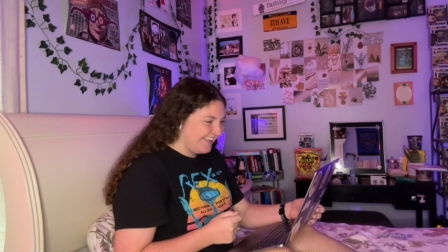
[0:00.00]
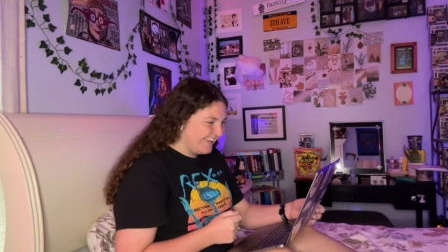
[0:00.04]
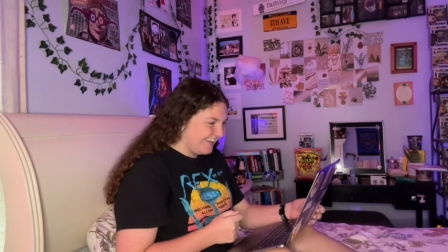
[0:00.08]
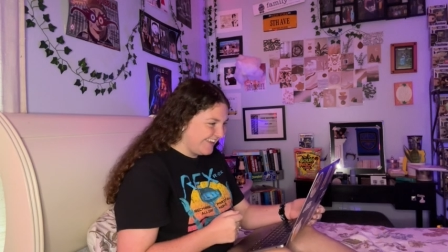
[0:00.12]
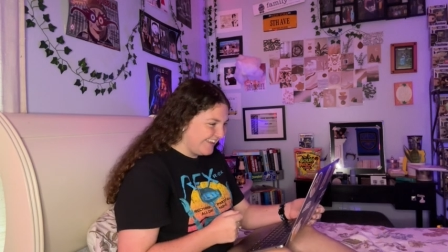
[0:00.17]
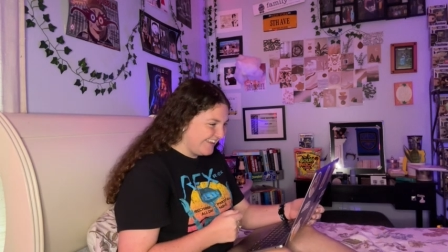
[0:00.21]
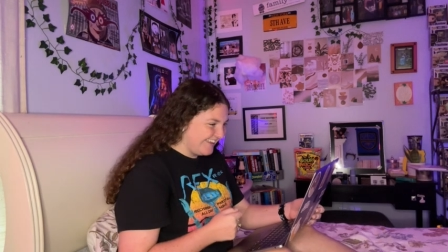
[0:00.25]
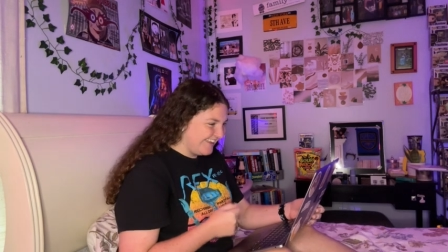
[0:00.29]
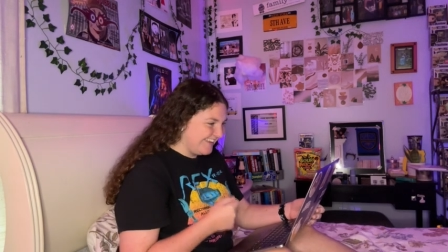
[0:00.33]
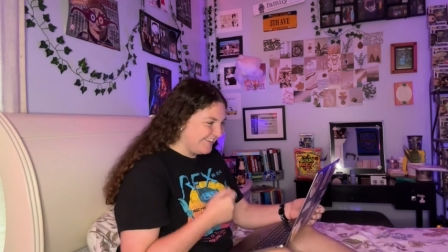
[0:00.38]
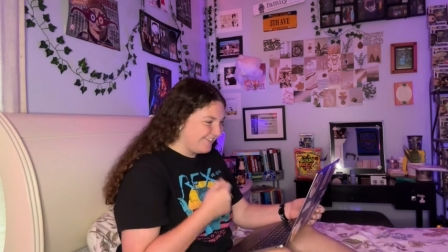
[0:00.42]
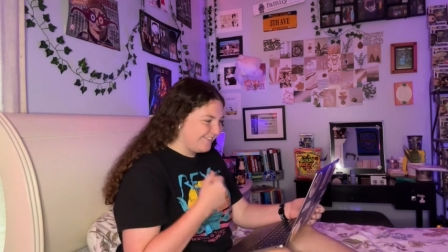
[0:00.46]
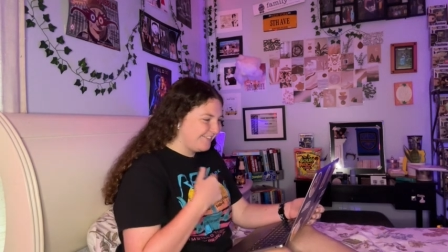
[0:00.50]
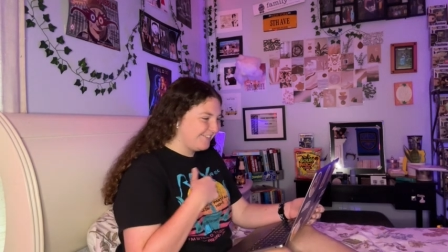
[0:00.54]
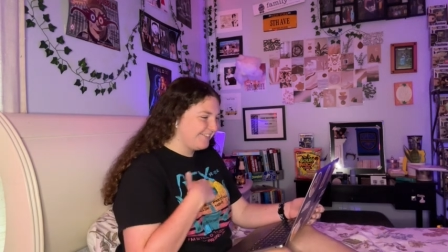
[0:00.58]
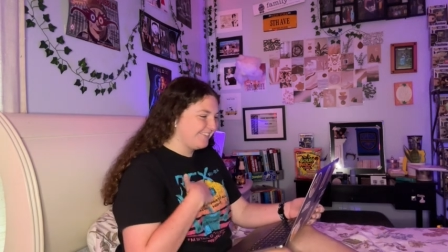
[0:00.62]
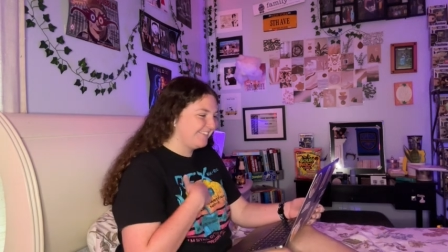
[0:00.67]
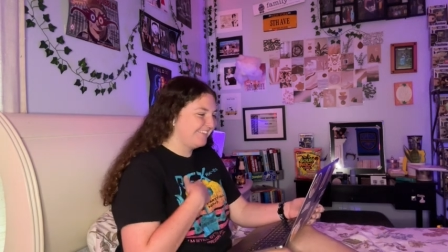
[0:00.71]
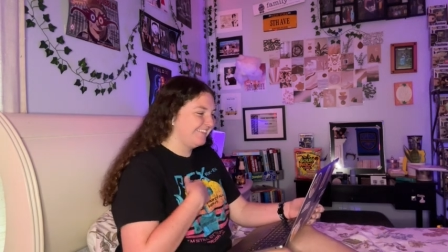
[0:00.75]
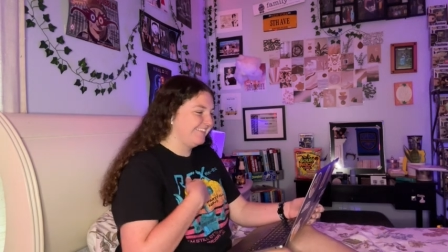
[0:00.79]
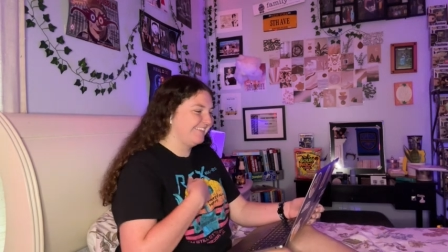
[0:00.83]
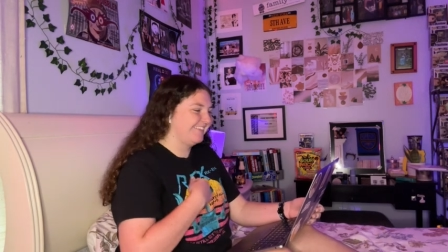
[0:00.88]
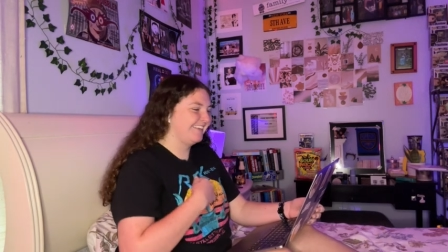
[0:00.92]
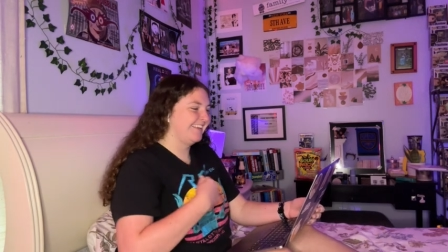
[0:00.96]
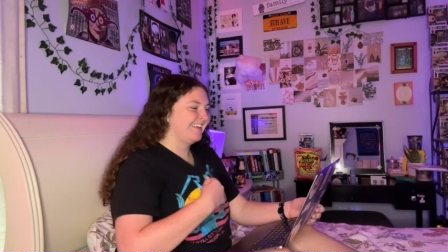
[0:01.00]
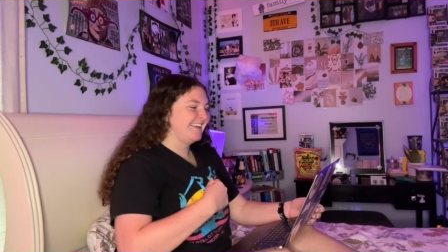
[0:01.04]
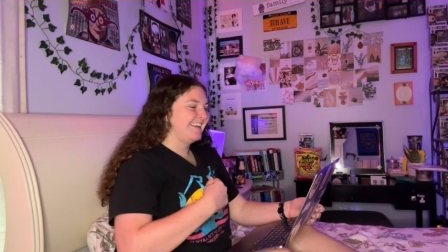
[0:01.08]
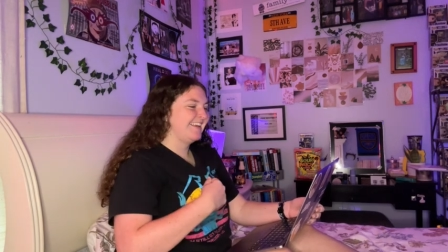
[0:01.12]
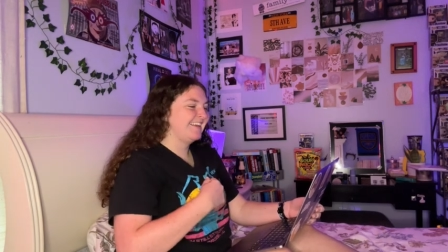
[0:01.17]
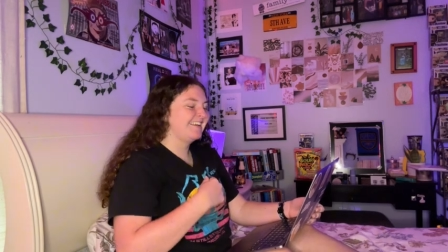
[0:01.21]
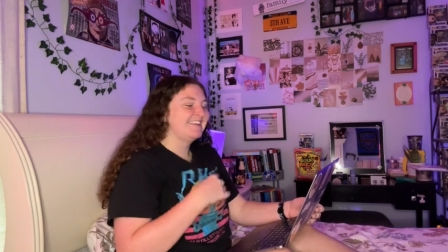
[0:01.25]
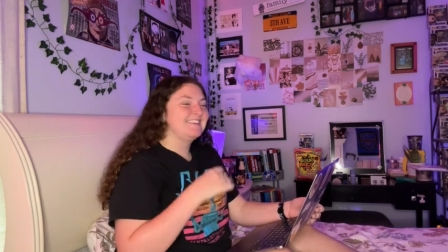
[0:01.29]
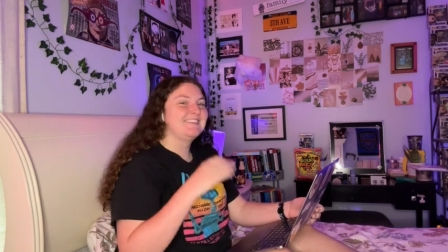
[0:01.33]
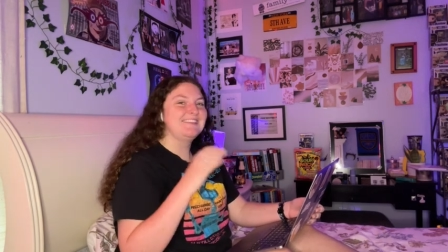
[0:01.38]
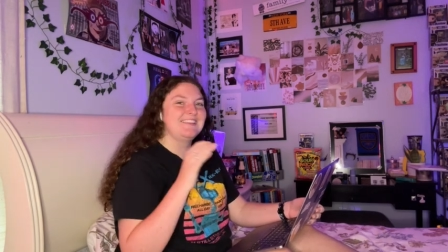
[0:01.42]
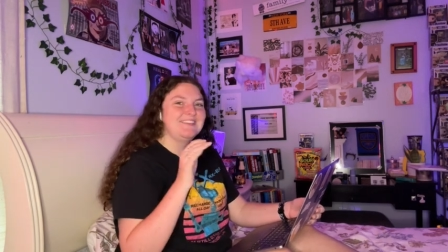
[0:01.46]
Oh,
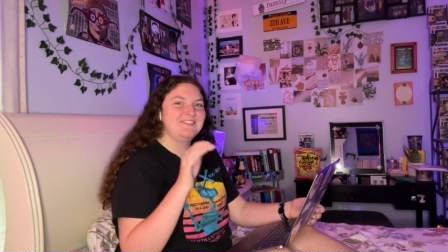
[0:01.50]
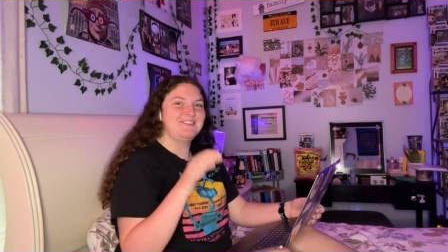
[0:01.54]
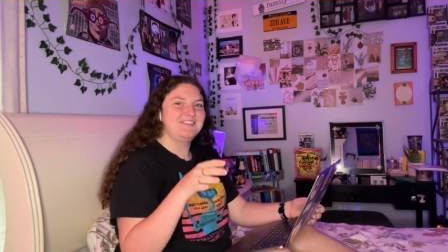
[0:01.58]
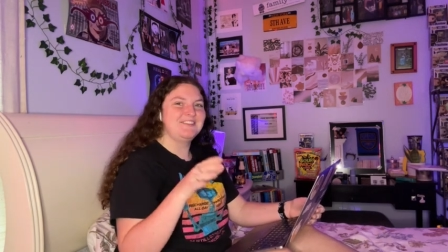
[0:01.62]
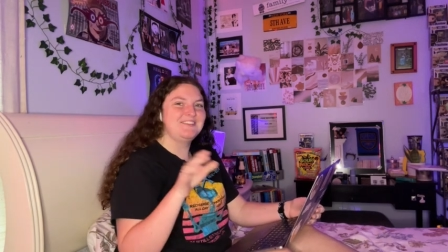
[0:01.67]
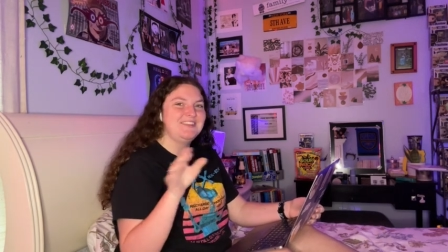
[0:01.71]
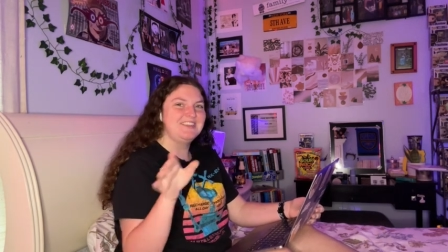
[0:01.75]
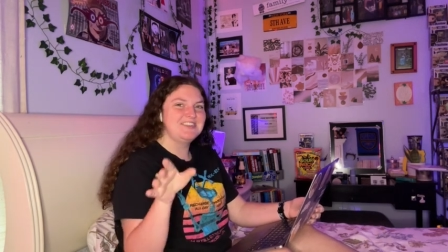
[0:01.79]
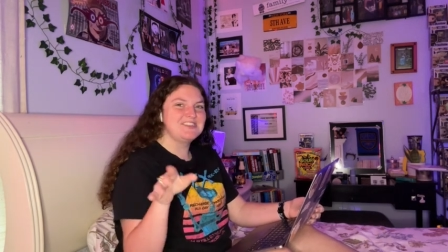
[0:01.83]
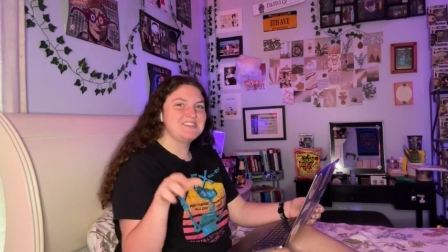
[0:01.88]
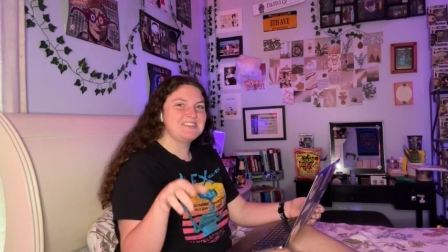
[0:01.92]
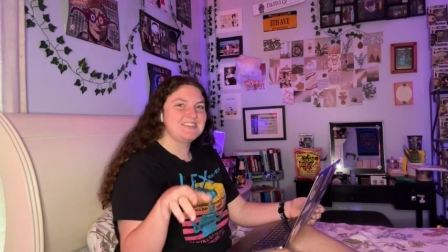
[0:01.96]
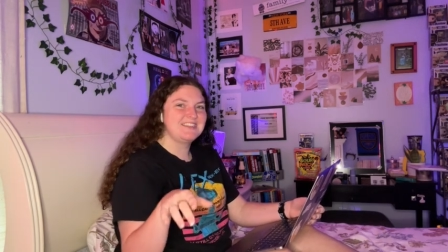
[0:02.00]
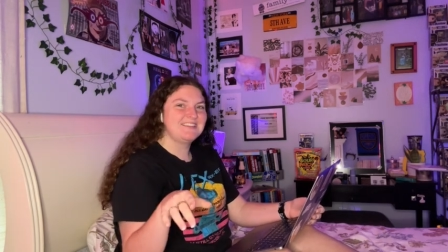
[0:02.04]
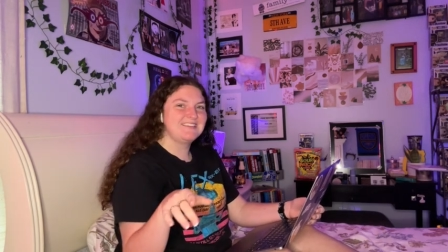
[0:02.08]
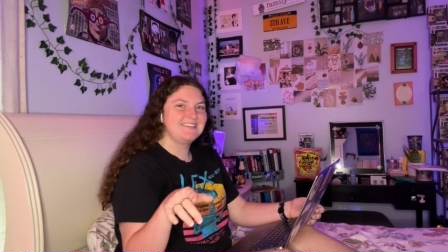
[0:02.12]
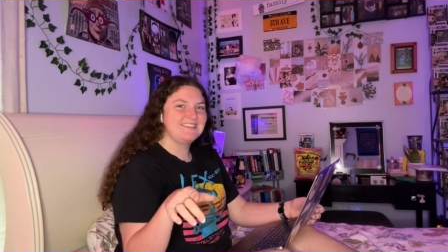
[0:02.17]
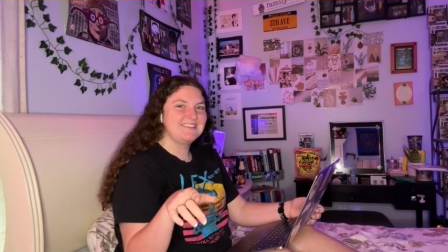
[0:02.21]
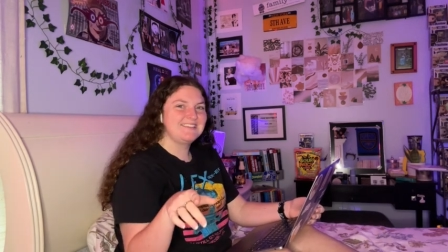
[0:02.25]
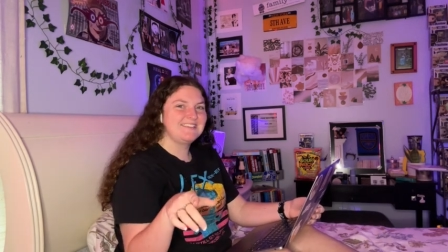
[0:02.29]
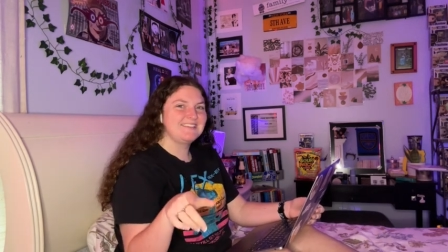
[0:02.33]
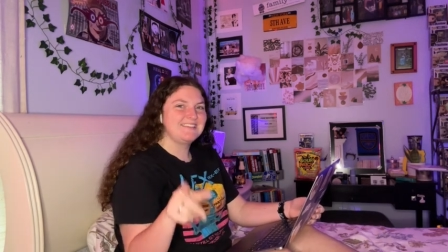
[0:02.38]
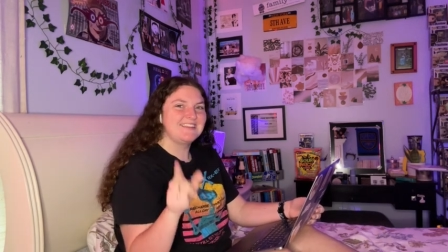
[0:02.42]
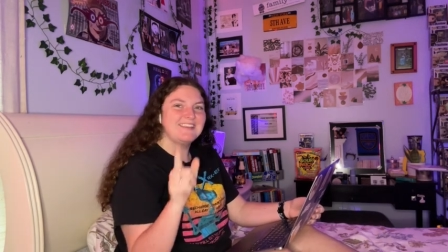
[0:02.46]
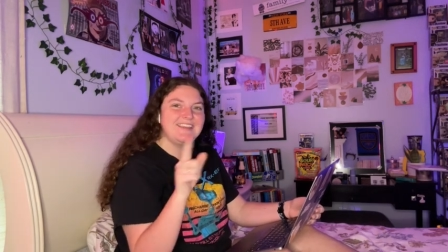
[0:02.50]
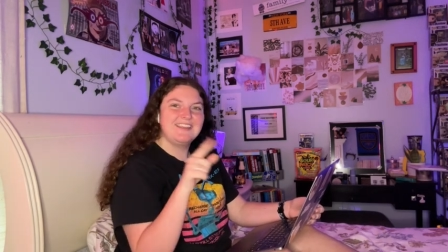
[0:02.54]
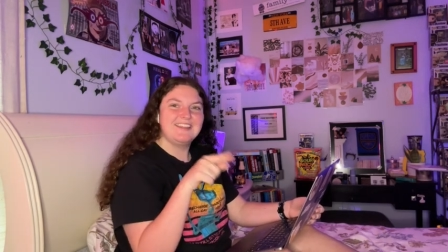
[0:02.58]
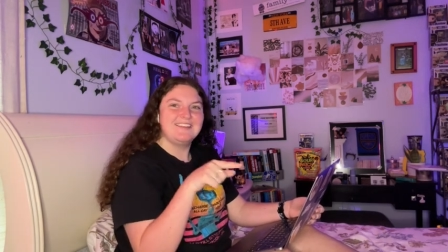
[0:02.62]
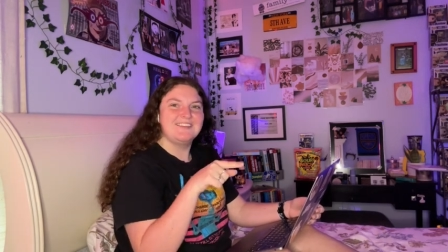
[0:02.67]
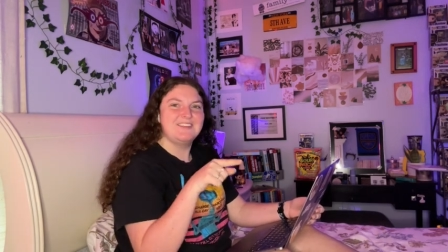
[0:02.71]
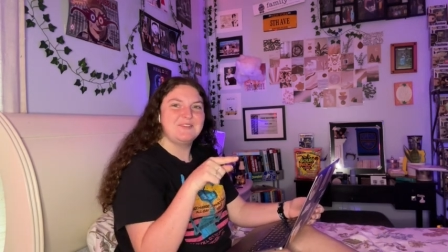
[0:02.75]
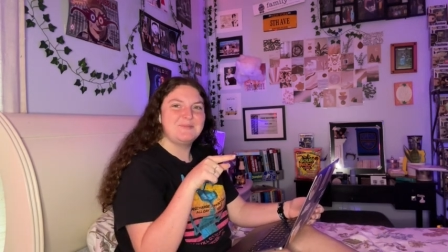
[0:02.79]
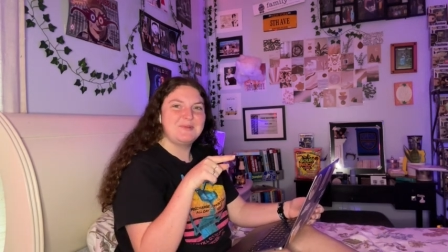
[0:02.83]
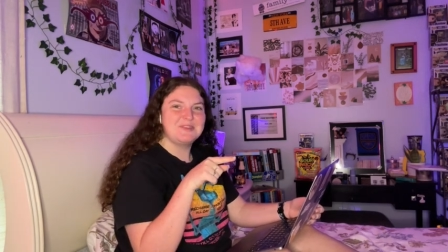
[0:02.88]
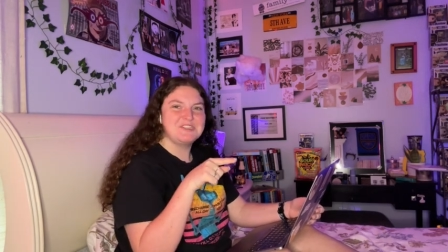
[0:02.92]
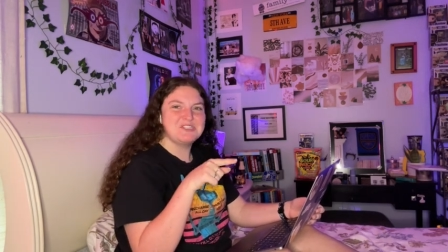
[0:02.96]
because the Phoenicians
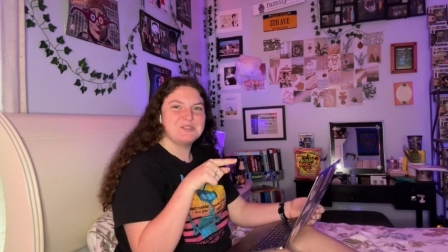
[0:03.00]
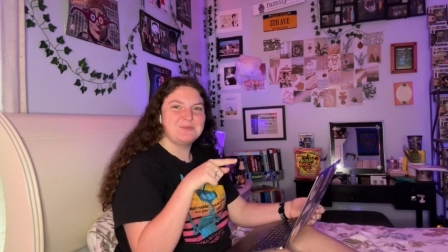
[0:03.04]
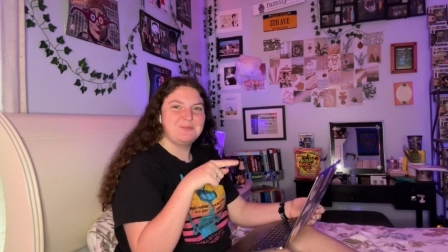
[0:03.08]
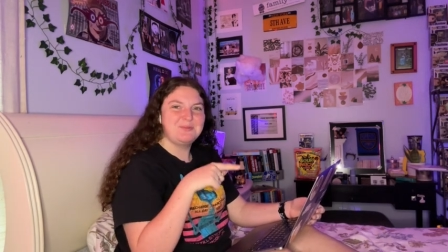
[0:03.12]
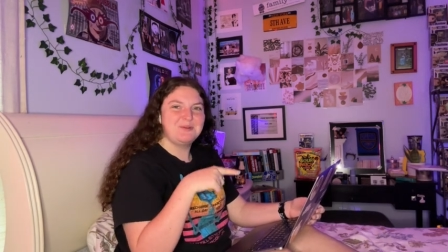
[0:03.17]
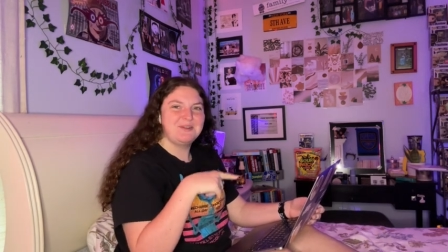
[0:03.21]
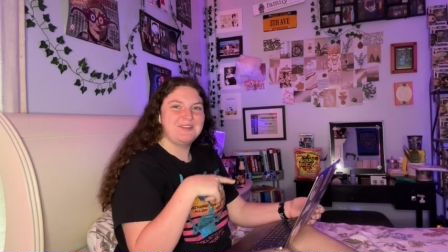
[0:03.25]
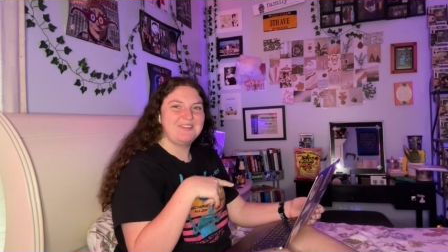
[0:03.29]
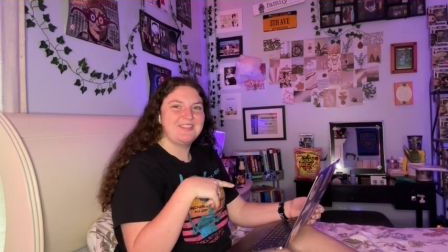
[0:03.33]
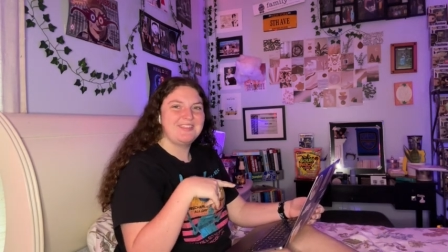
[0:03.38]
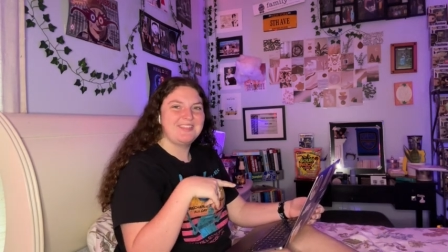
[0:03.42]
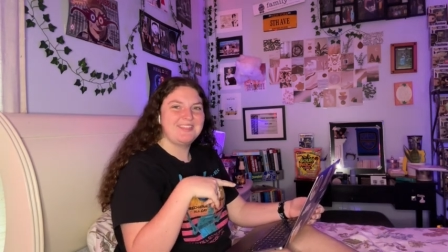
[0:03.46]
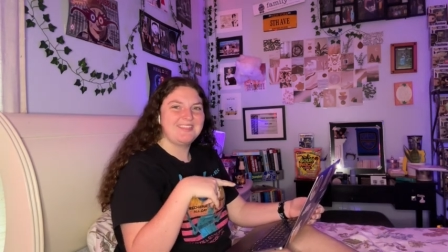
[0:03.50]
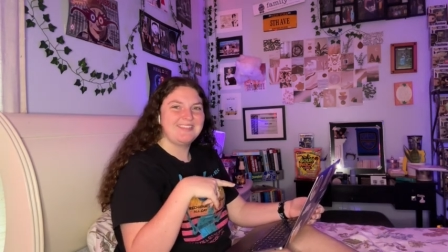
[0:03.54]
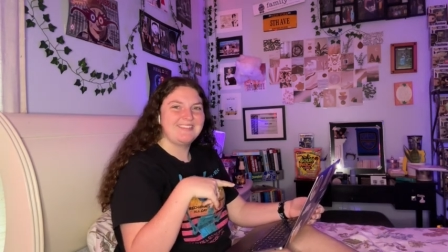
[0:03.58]
and Spaceship Earth,